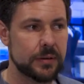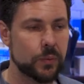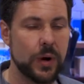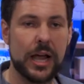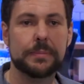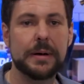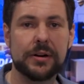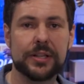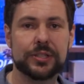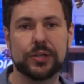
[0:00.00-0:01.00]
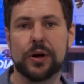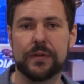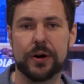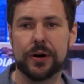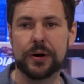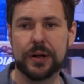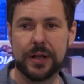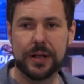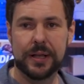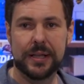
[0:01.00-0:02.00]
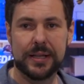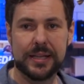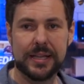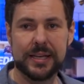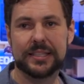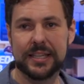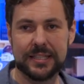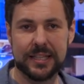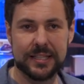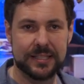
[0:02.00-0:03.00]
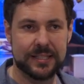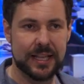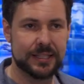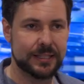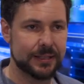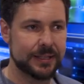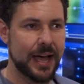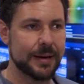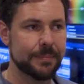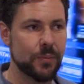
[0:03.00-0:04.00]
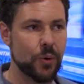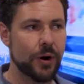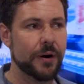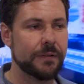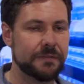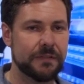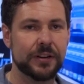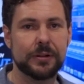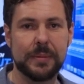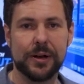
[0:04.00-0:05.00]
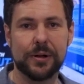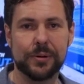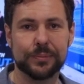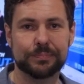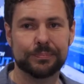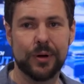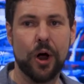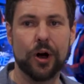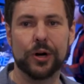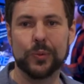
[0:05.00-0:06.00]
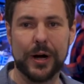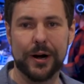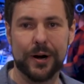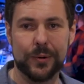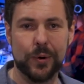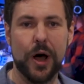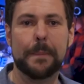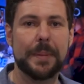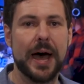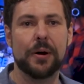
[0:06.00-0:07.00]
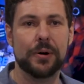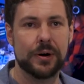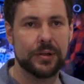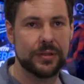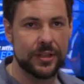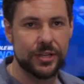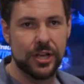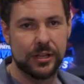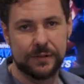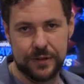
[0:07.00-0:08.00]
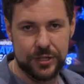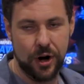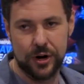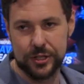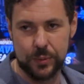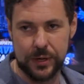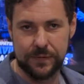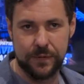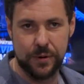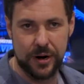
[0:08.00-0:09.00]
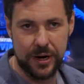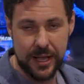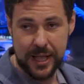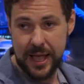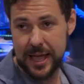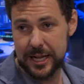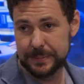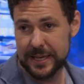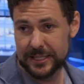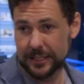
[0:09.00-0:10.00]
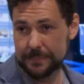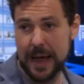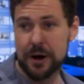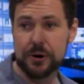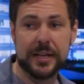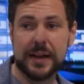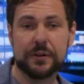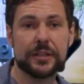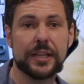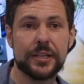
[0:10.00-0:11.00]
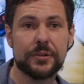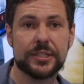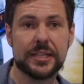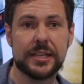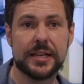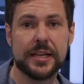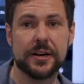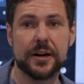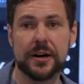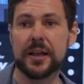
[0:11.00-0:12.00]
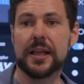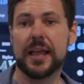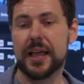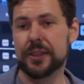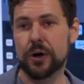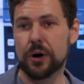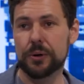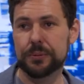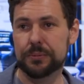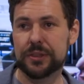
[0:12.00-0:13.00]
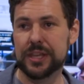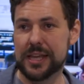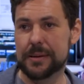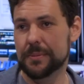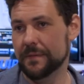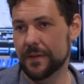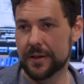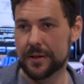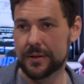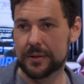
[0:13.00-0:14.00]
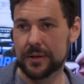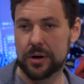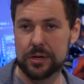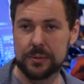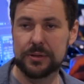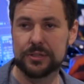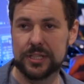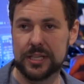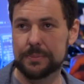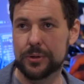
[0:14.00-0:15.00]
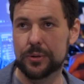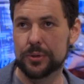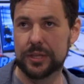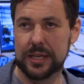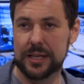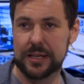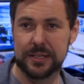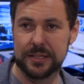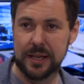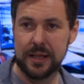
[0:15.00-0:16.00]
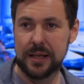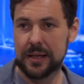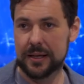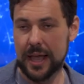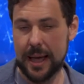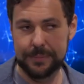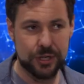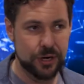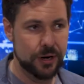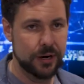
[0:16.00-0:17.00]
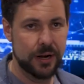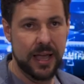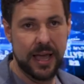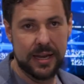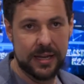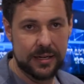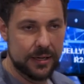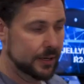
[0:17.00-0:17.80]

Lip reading: rack-mounted server in existence that's got more fundamental hardware raw power than the Jellyfish R24, and it's basically powering everything you see here. And the whole theme of the OWC booth is capture, edit,